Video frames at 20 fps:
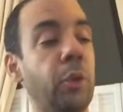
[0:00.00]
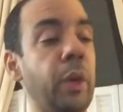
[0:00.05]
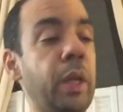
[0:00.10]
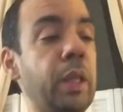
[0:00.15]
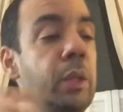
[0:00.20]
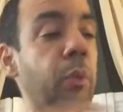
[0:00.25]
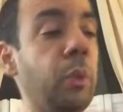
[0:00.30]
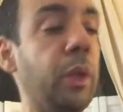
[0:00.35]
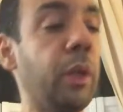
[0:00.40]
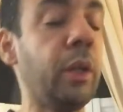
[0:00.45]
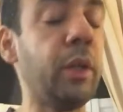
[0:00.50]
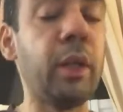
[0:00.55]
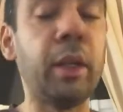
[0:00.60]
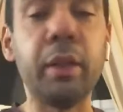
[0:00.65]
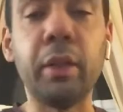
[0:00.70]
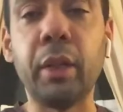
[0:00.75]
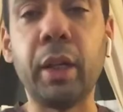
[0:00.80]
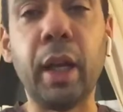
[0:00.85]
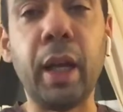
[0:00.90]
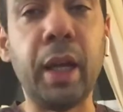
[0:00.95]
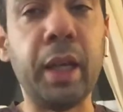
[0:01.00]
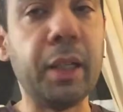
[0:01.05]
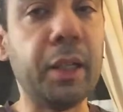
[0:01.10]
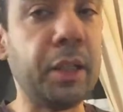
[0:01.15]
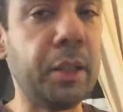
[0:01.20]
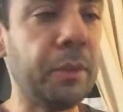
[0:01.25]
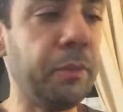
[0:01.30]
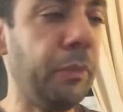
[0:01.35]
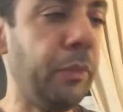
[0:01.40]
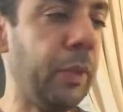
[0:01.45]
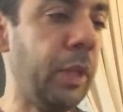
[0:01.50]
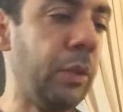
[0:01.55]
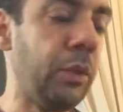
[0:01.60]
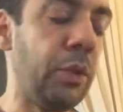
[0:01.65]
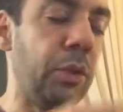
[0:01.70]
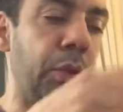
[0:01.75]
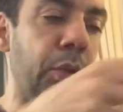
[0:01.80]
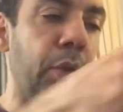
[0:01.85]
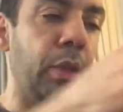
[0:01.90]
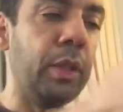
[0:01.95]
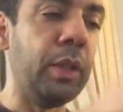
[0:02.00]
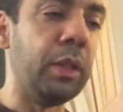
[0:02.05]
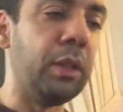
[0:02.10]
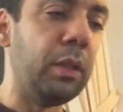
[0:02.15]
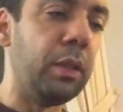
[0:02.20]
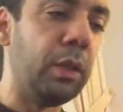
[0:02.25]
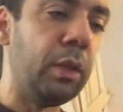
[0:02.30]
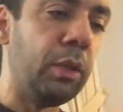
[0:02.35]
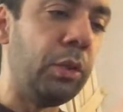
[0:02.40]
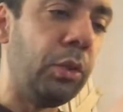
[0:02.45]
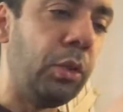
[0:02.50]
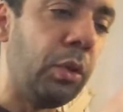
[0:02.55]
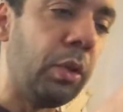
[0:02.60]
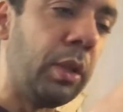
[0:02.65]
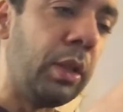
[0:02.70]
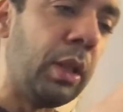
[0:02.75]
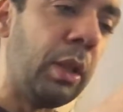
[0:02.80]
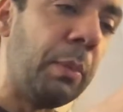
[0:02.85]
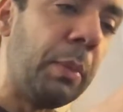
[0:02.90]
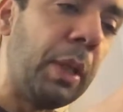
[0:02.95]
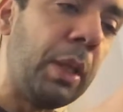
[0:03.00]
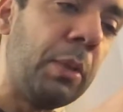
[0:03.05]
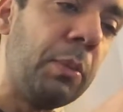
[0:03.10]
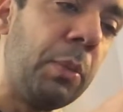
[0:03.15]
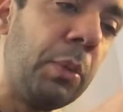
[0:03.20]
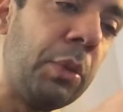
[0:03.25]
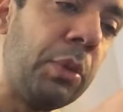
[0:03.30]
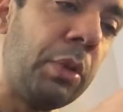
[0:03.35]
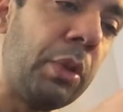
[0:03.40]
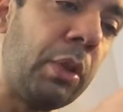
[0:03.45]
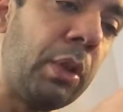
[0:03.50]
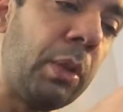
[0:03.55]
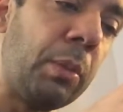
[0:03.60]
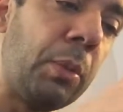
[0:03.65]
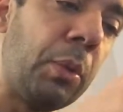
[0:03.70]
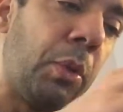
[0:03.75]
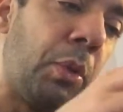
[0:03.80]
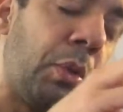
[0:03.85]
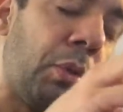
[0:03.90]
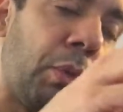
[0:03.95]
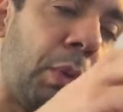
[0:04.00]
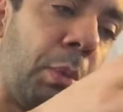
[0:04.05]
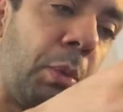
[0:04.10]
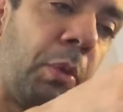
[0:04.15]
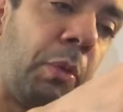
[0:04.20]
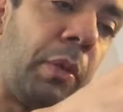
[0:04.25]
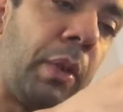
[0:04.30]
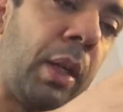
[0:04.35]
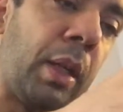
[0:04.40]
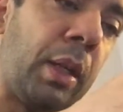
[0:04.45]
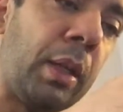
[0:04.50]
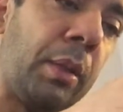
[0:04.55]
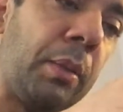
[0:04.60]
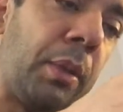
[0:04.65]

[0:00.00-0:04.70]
anywhere and they're higher. So you don't need the bass booster anymore. Remove that.